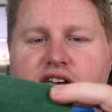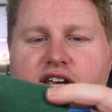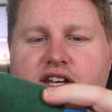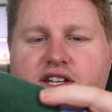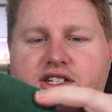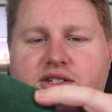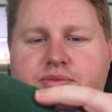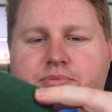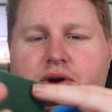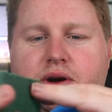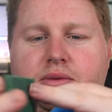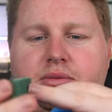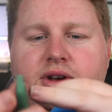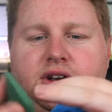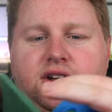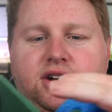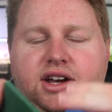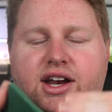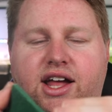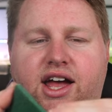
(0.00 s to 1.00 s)
you're just probably
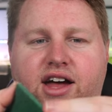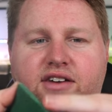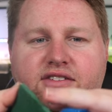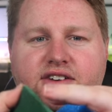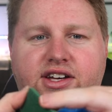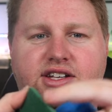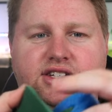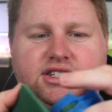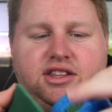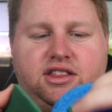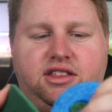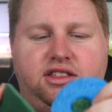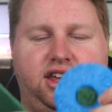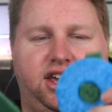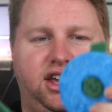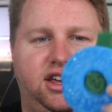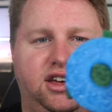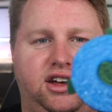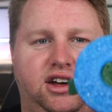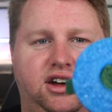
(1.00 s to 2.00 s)
not gonna have as
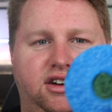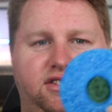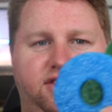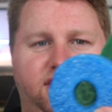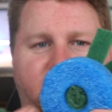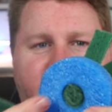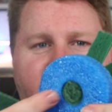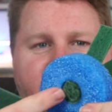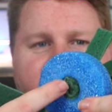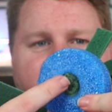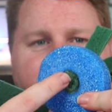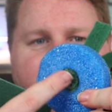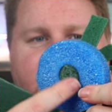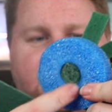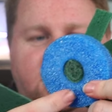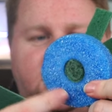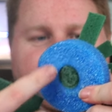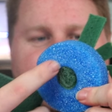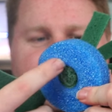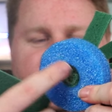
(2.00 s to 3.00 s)
thick of a uh,
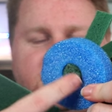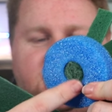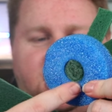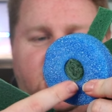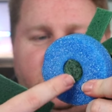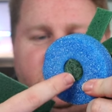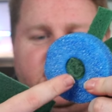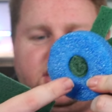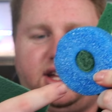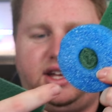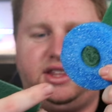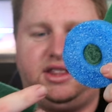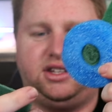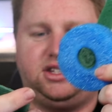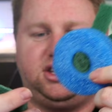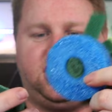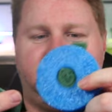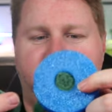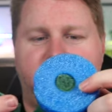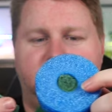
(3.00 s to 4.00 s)
circle at the
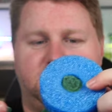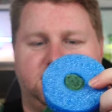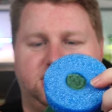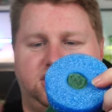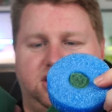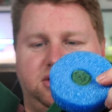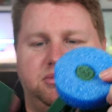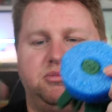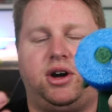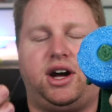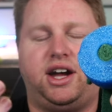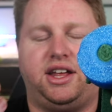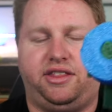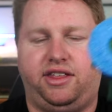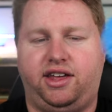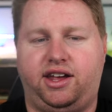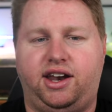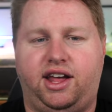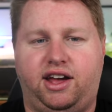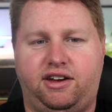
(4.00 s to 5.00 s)
top, so you might
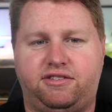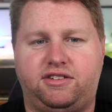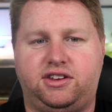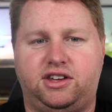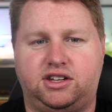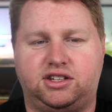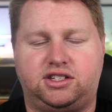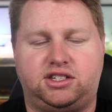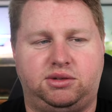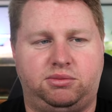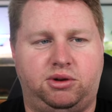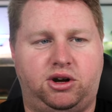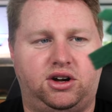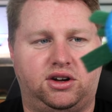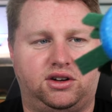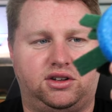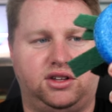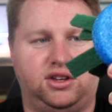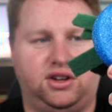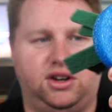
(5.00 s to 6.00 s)
then have to use some
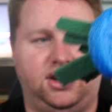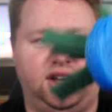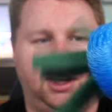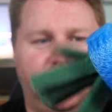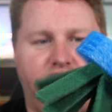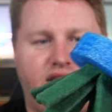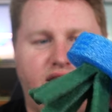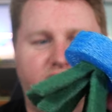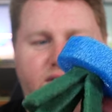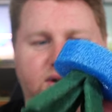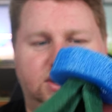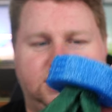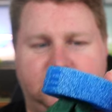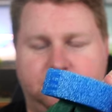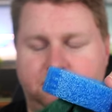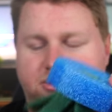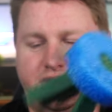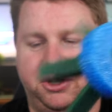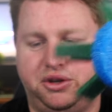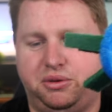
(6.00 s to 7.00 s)
hot glue or
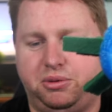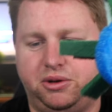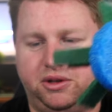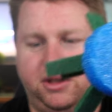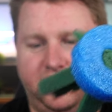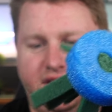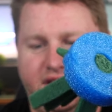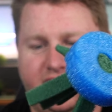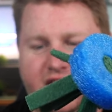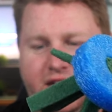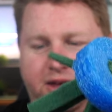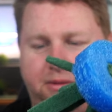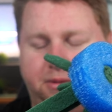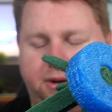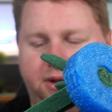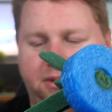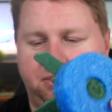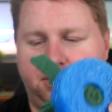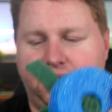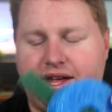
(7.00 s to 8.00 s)
some super glue to keep it
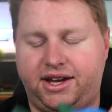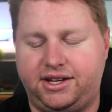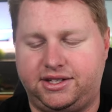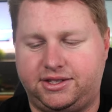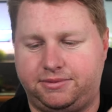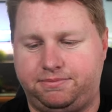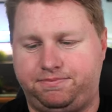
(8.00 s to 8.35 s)
in place.